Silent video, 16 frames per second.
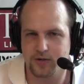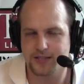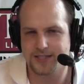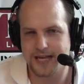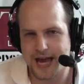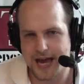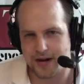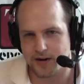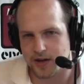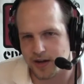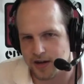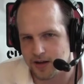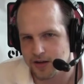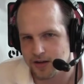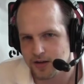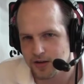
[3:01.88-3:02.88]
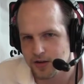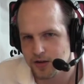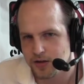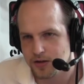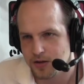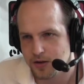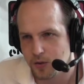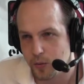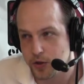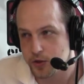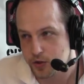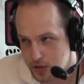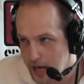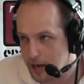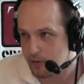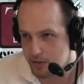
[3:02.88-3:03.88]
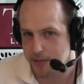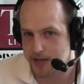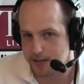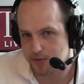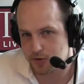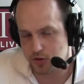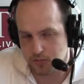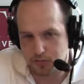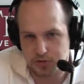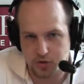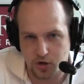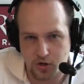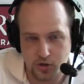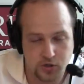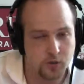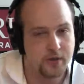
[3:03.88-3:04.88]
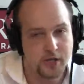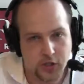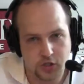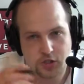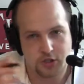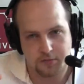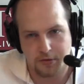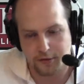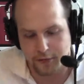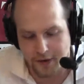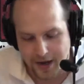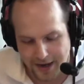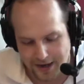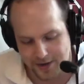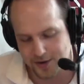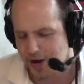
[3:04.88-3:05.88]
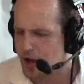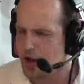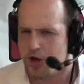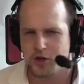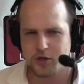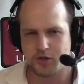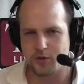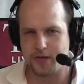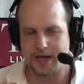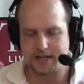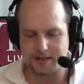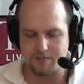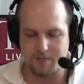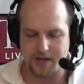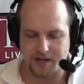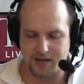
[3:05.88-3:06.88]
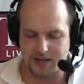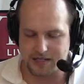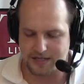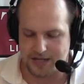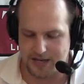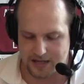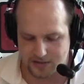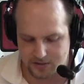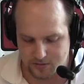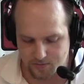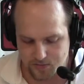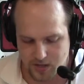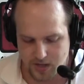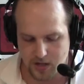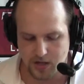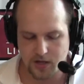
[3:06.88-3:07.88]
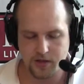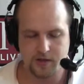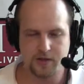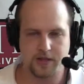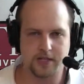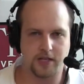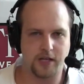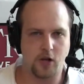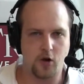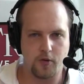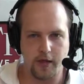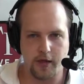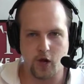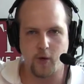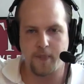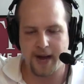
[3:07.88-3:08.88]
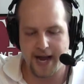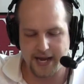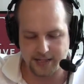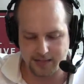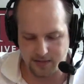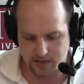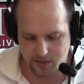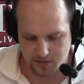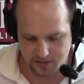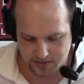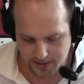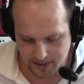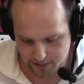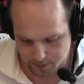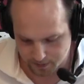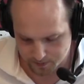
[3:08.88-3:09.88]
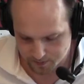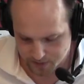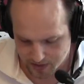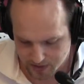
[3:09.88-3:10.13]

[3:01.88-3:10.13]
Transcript: on Saturday, which that would make him a superstar, so he should be fired. So that didn't make any sense. They go past it here in the segment.